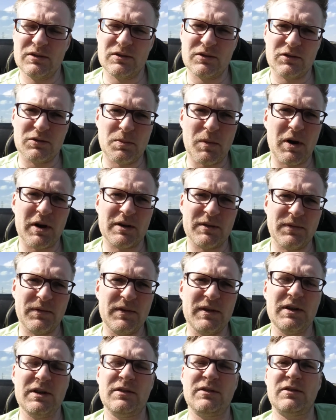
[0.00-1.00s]
smart
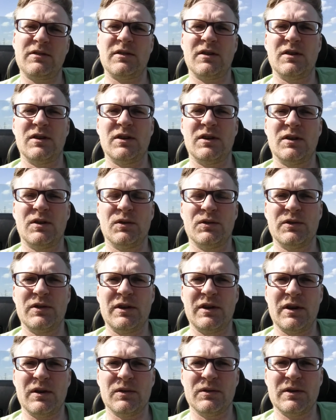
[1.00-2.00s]
fees on
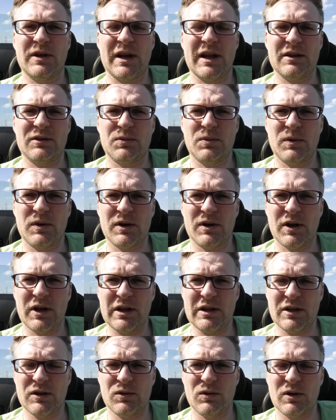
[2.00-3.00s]
the network
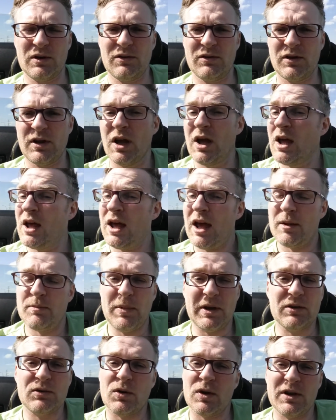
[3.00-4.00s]
in the currency, and
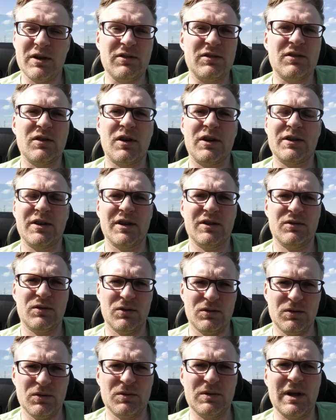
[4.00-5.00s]
Bitcoin is starting
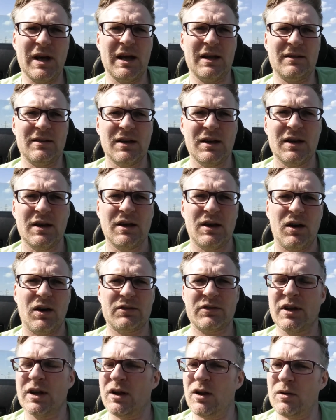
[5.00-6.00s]
to do that,
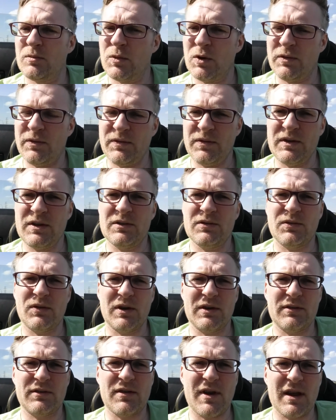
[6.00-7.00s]
asking a lot more fees for
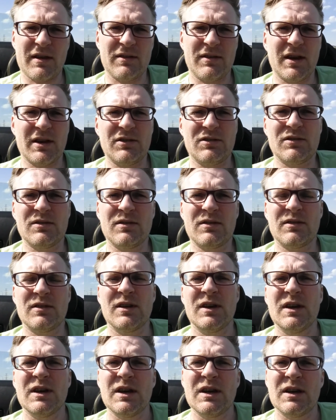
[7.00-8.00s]
its transactions.
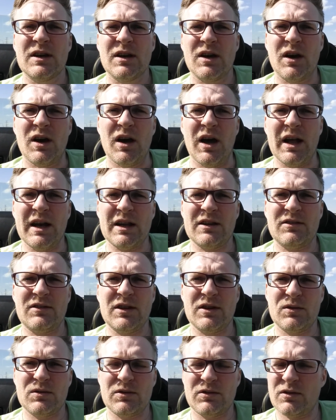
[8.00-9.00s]

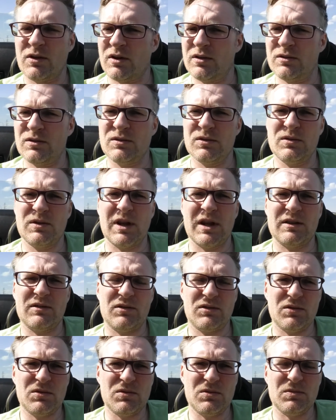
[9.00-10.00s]
NXT could start to do that
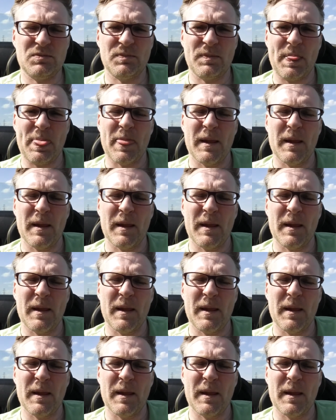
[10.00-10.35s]
too,